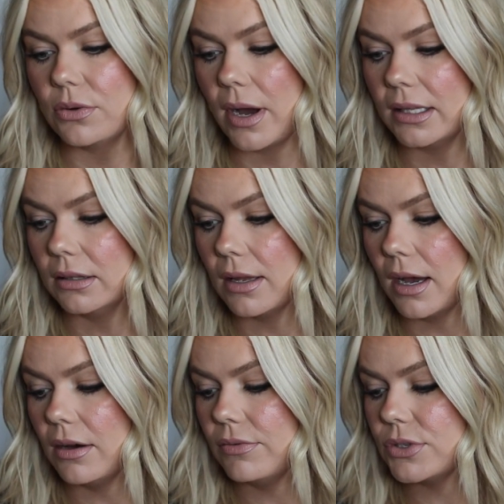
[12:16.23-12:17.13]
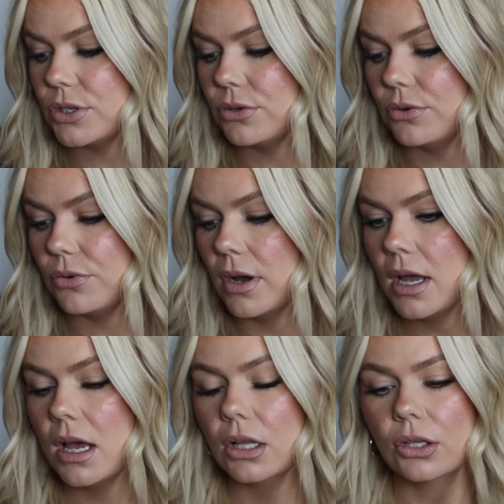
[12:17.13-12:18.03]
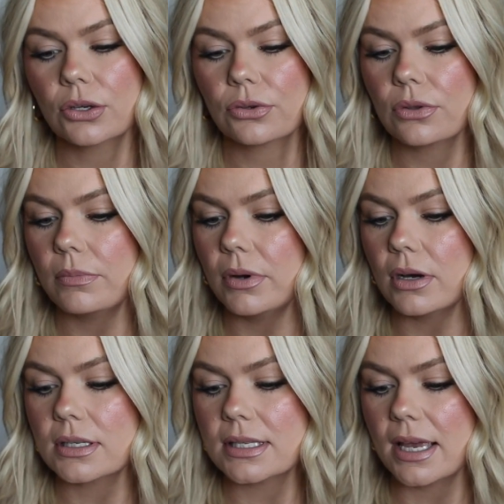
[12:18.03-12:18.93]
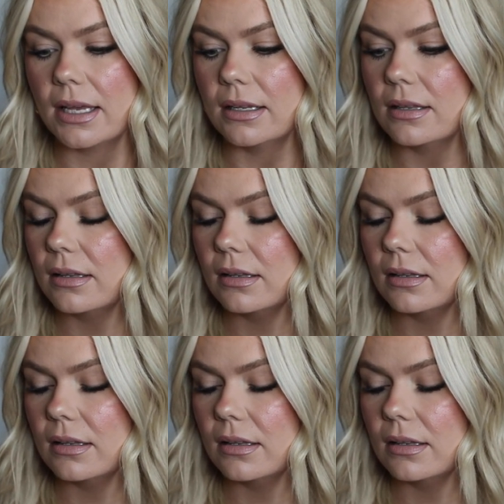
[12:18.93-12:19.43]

I love to look through the books and